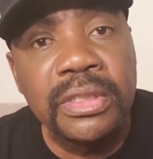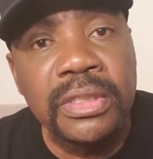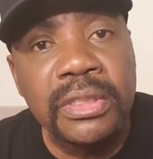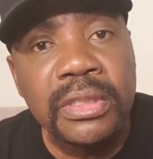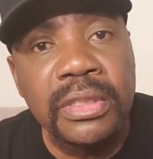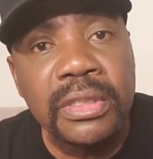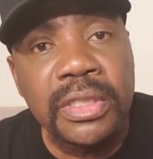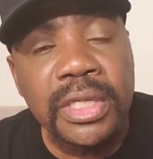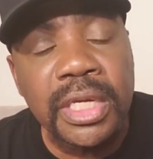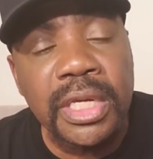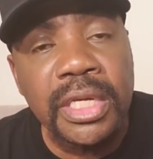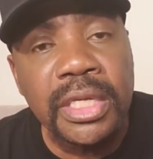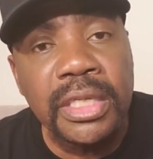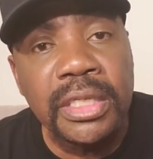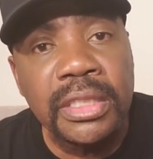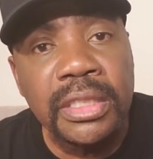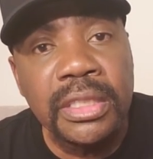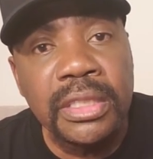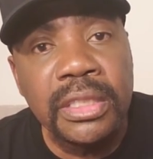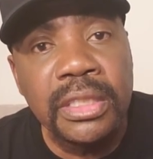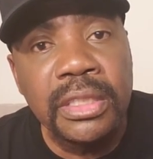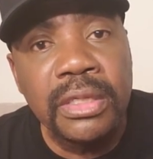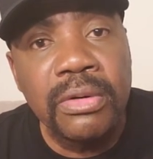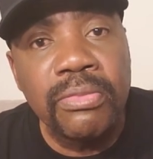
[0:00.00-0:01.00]
Okay?
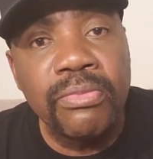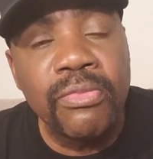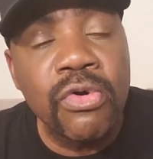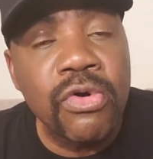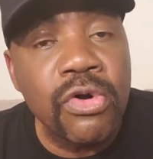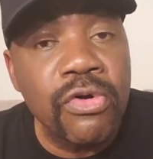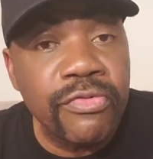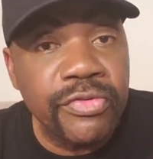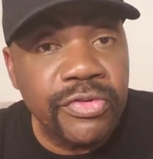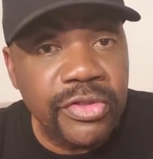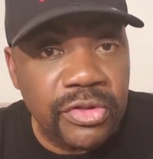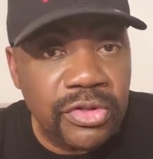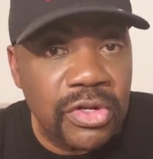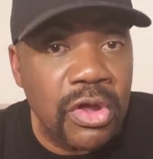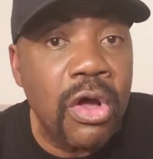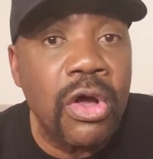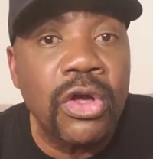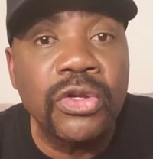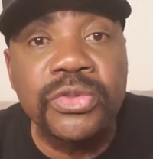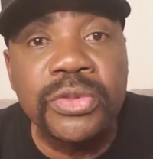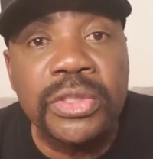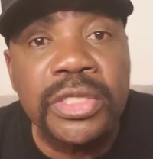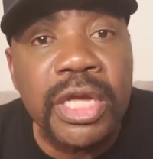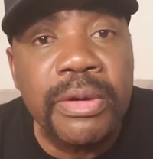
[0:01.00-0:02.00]
Moreover, the
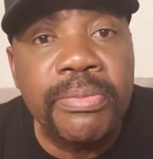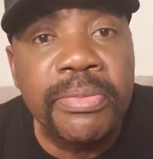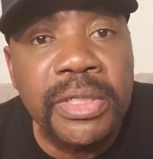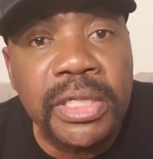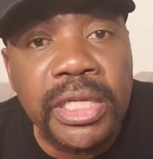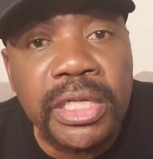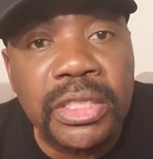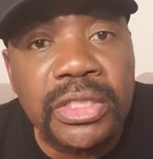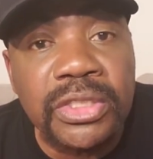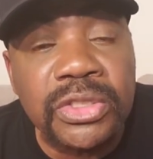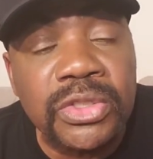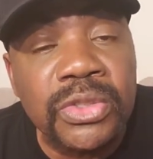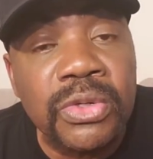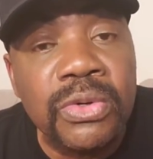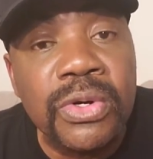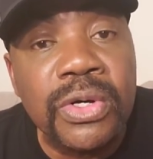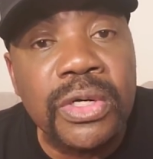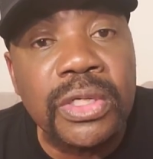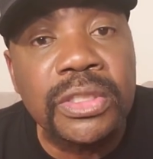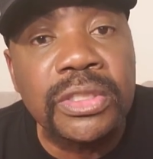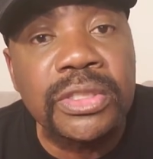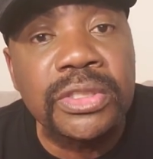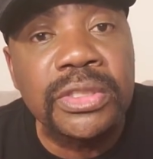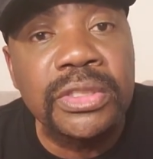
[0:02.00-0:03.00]
dogs would come and lick his
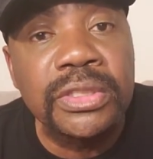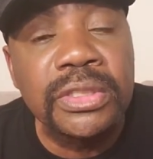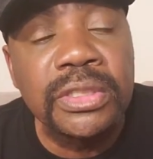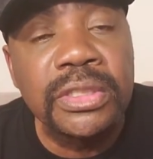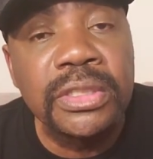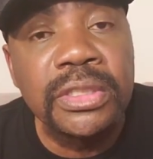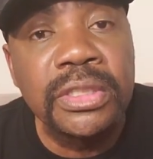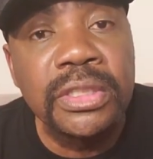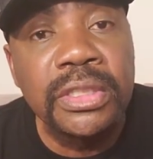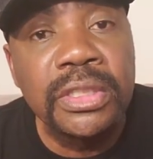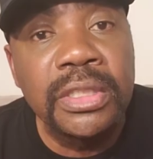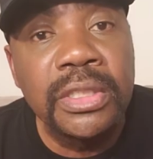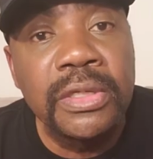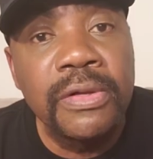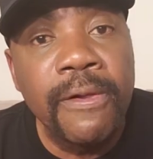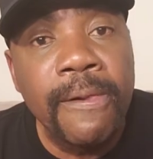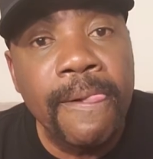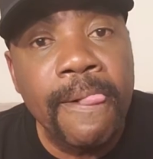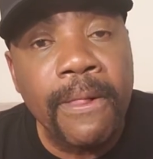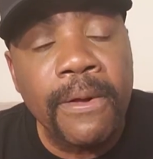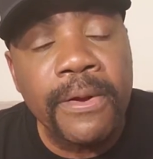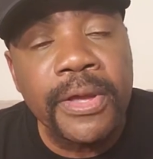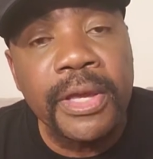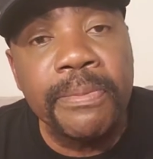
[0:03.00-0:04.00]
sores.
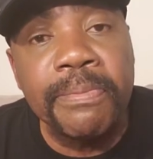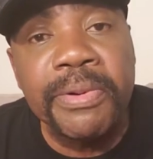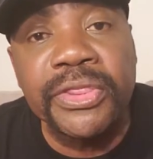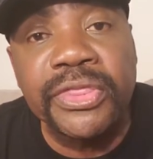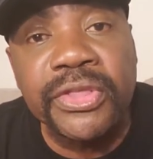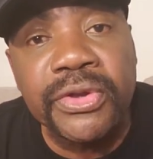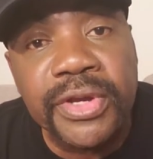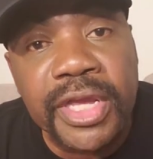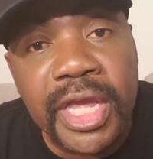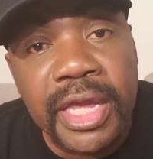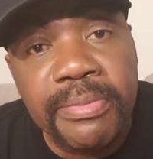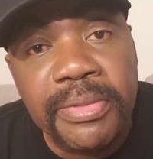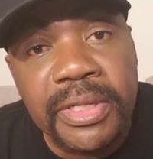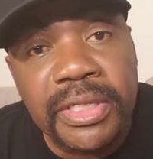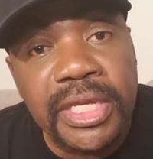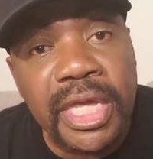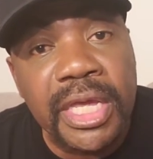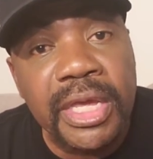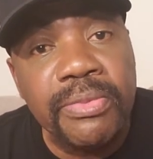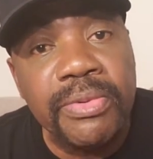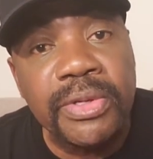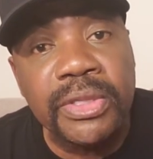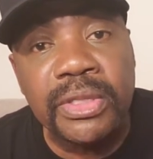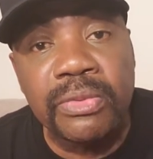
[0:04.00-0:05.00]
Okay, but there came a
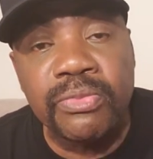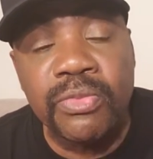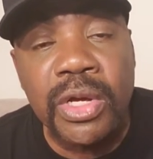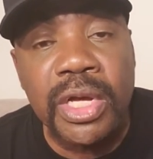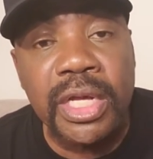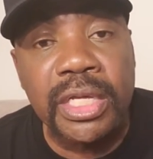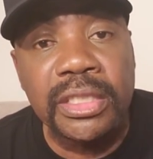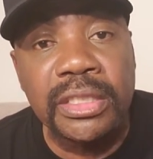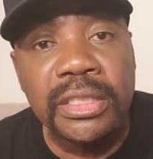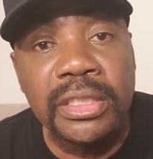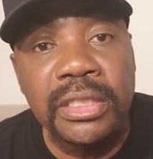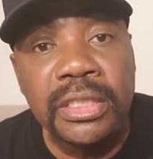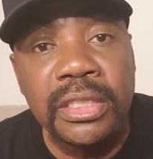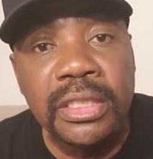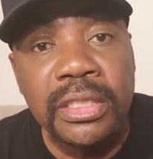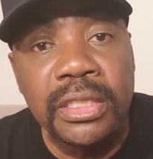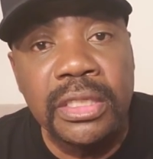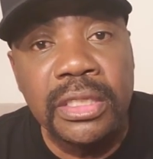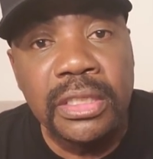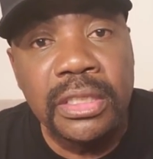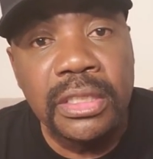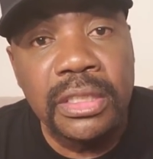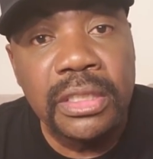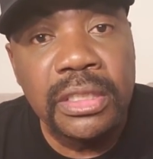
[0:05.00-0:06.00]
day when
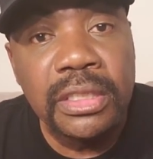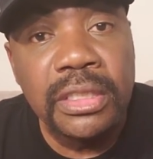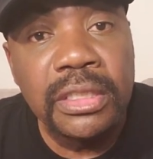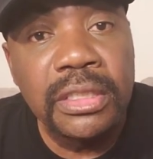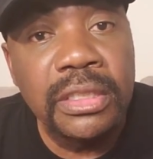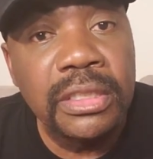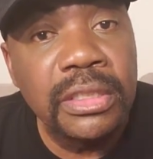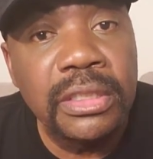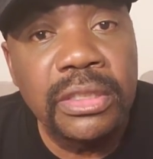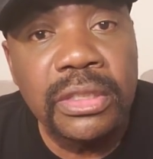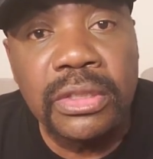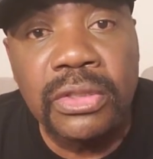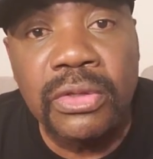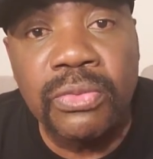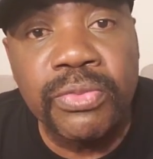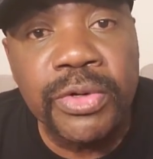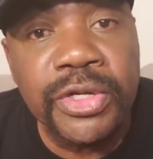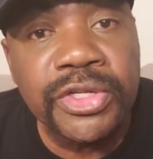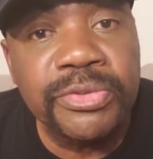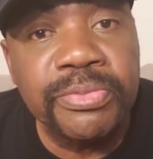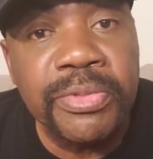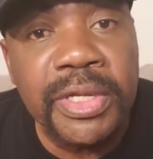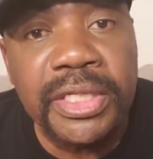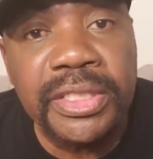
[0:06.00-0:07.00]
the
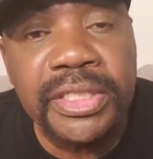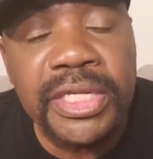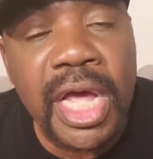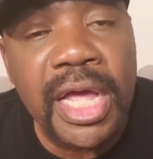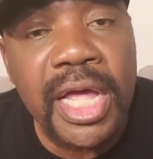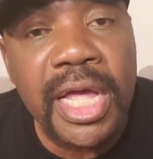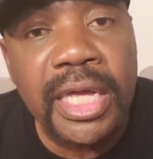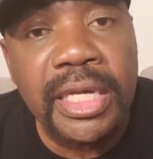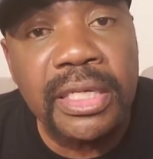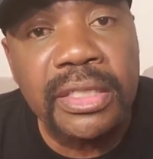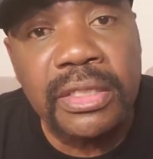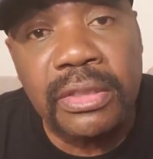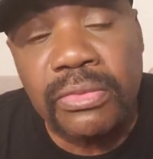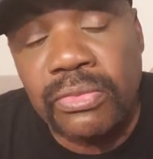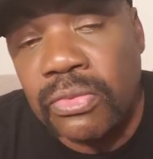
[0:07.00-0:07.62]
rich man died.